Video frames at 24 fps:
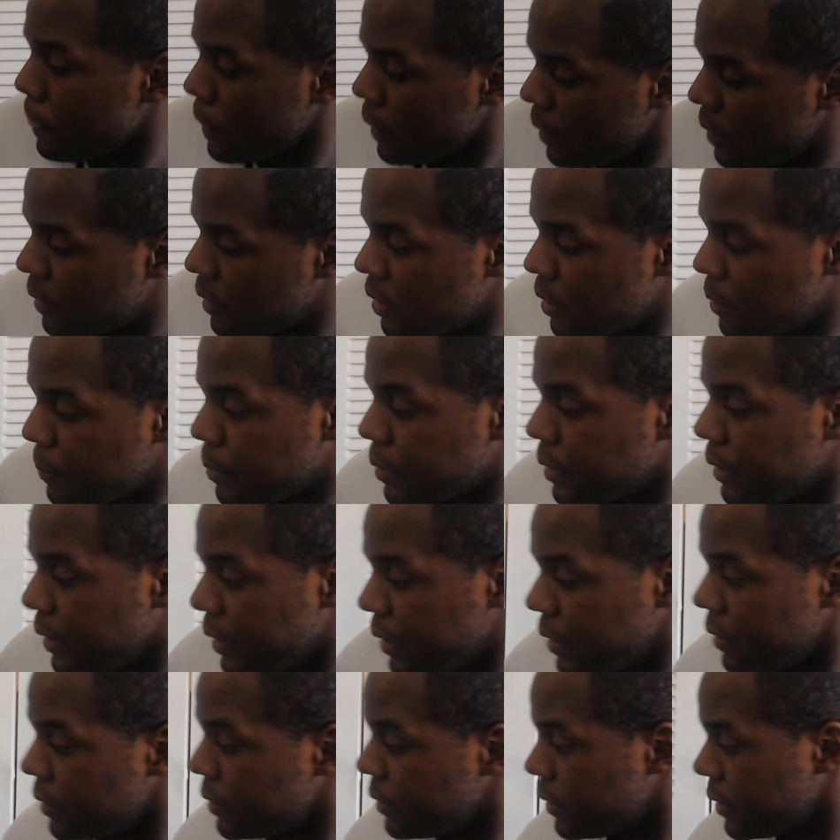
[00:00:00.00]
But
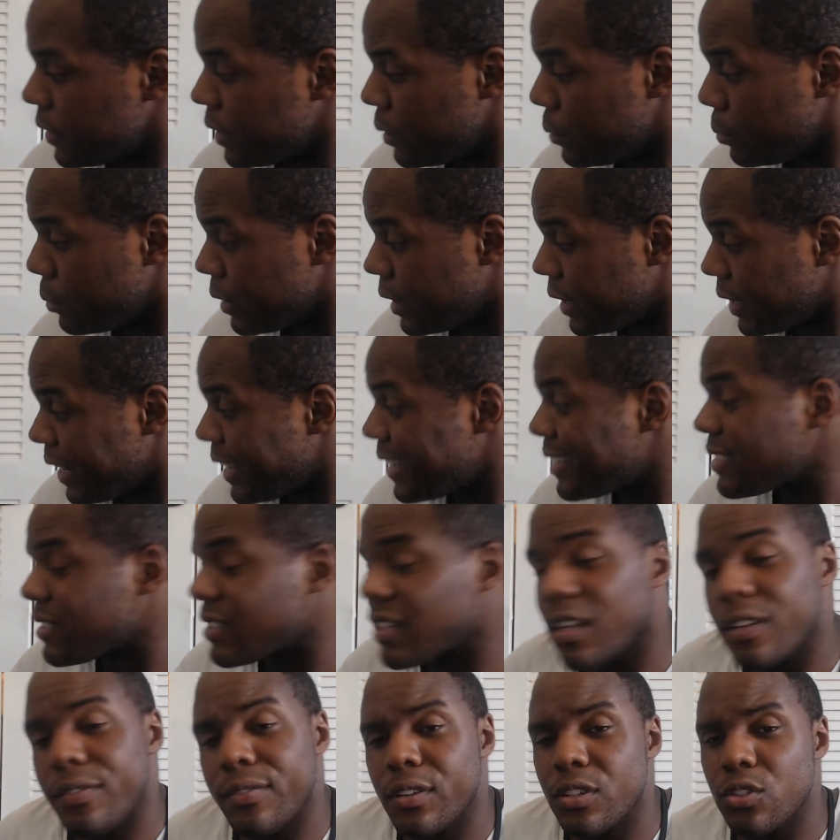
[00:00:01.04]
yeah, and that
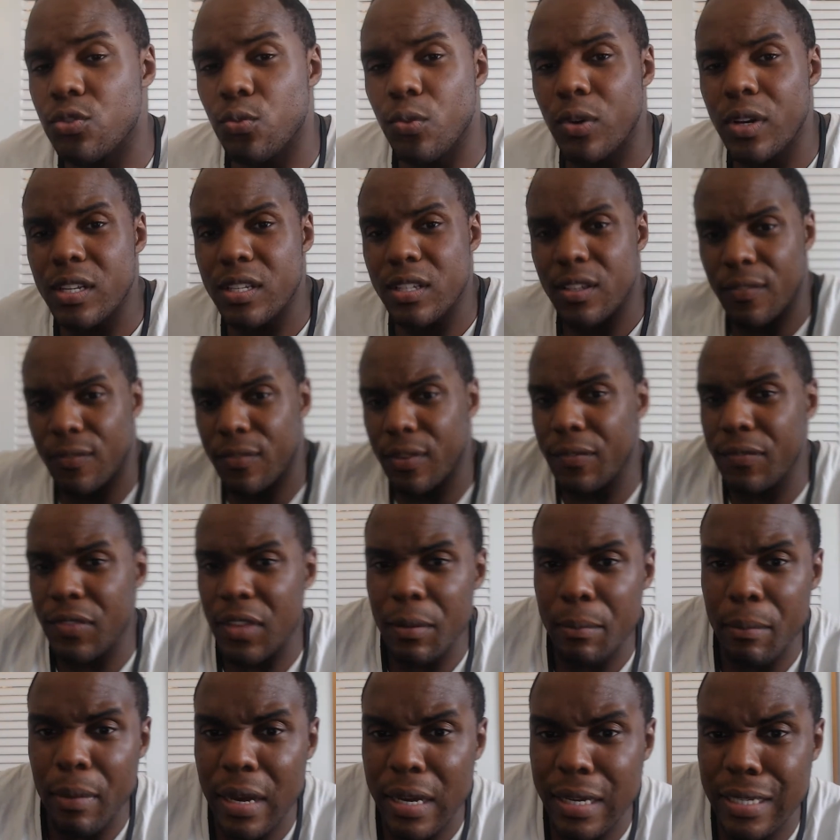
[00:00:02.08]
stuff is what is it,
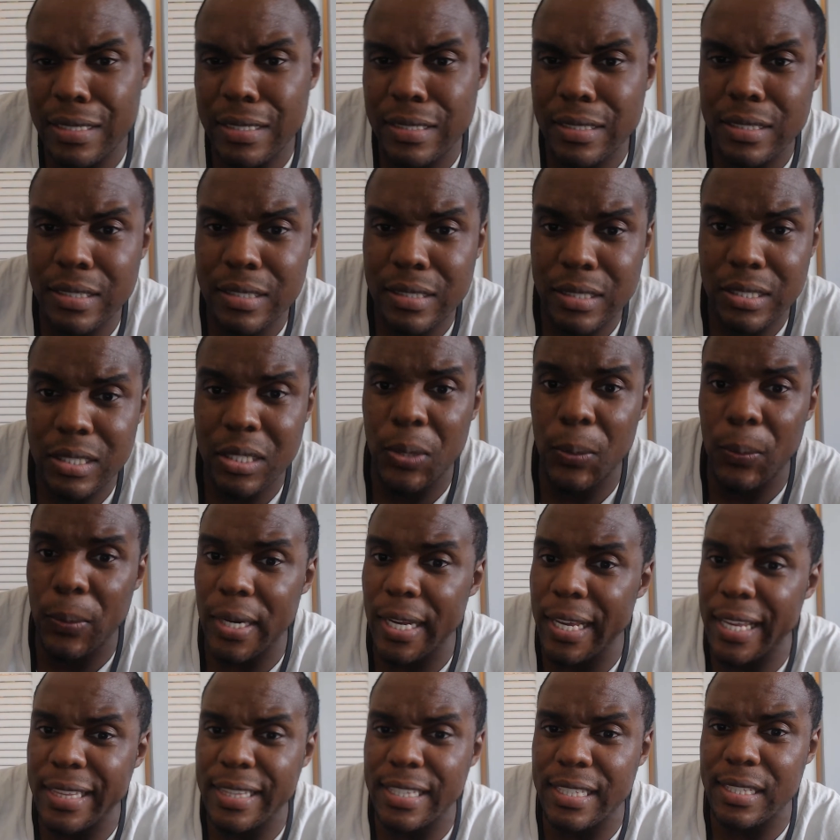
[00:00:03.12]
$50? So when I
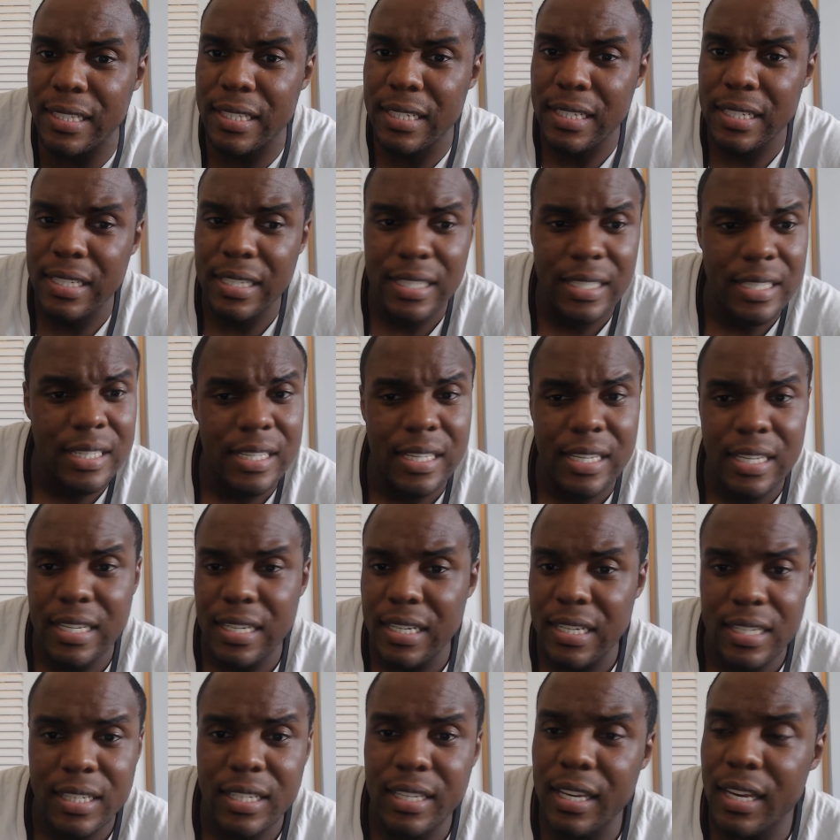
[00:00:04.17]
get the
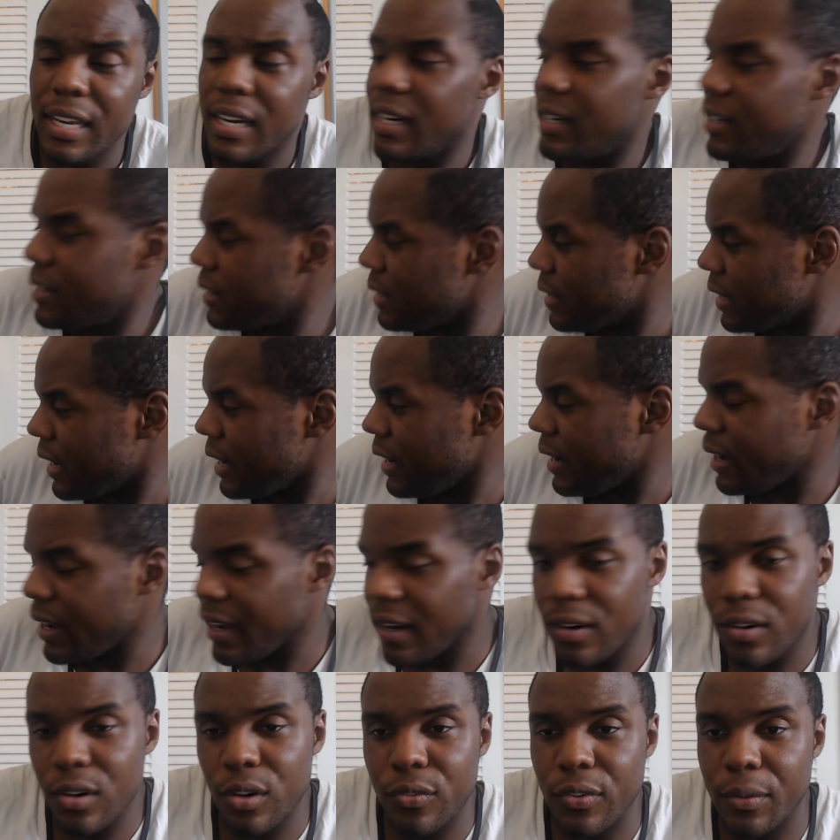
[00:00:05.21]
yeah, I
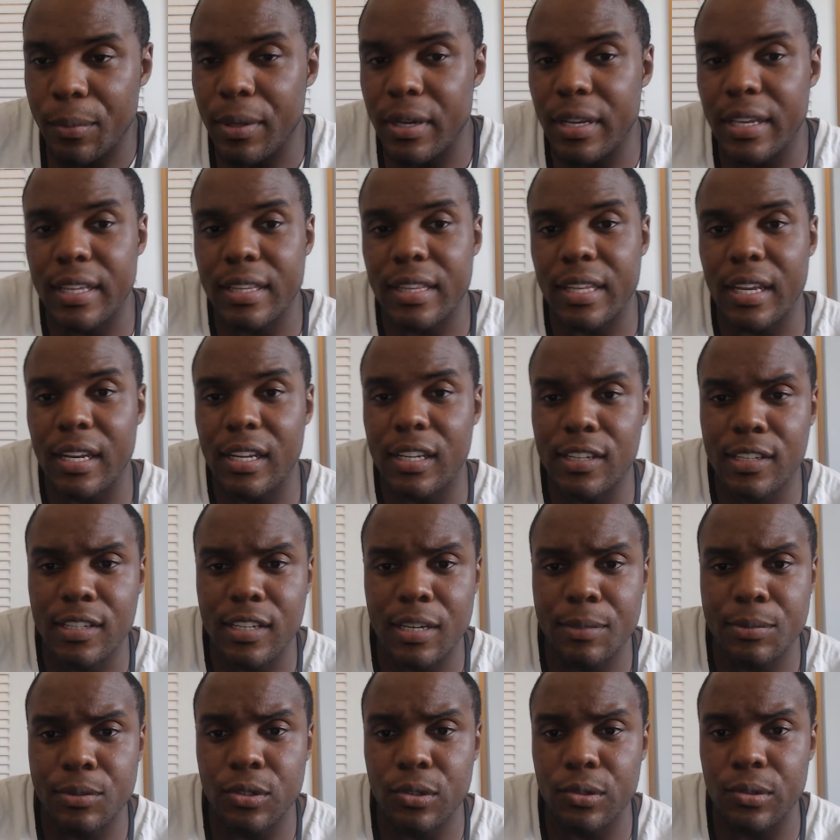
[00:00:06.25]
don't know if I'm gonna get that anytime
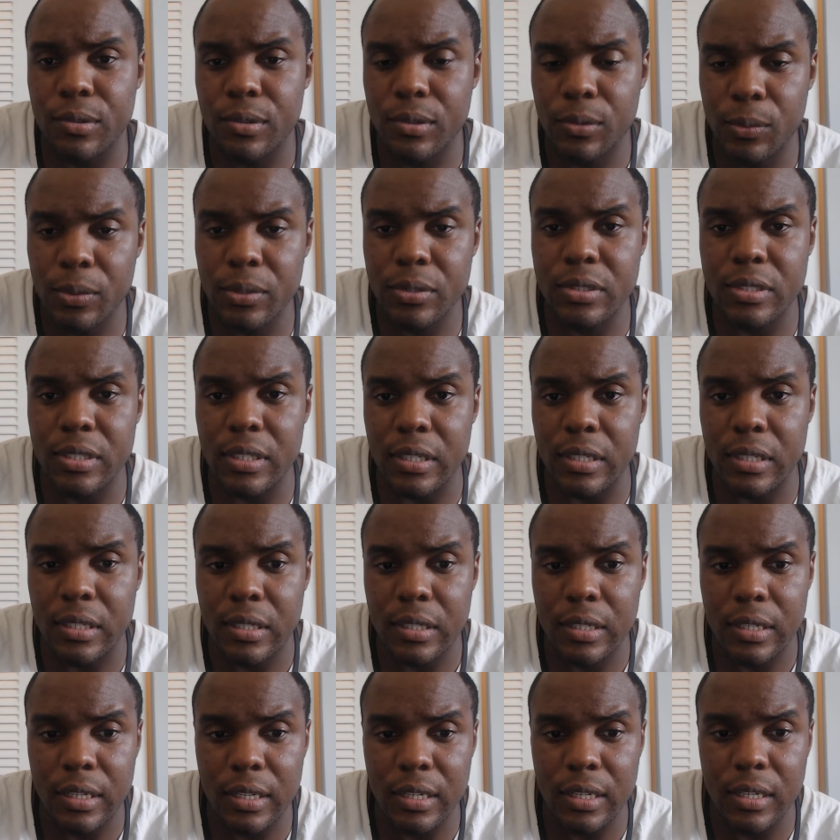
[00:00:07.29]
soon. We'll see.
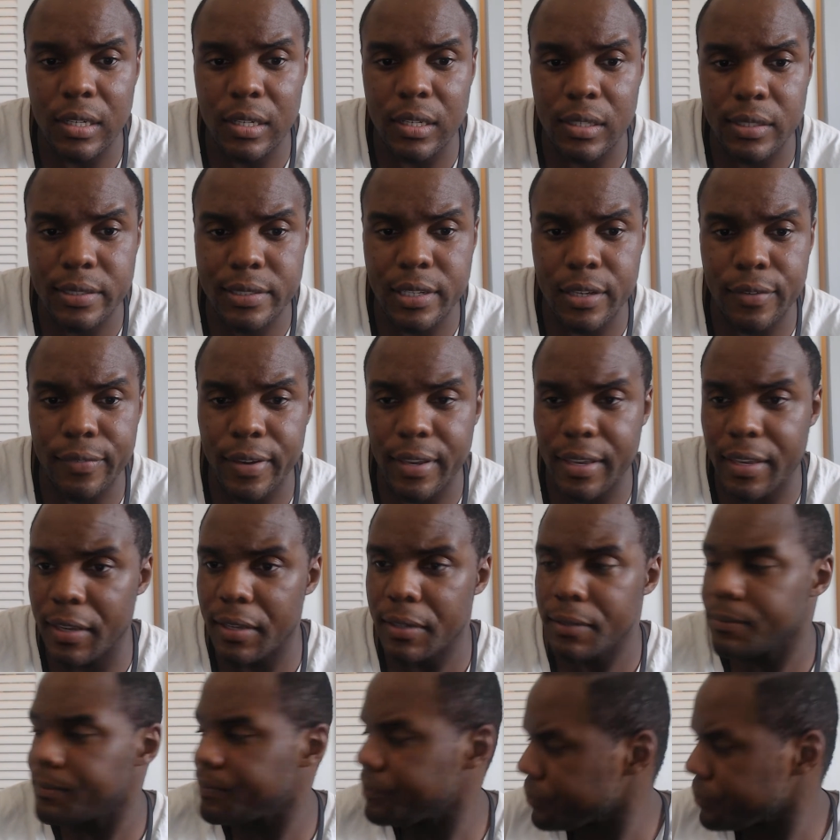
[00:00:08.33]
See if I can.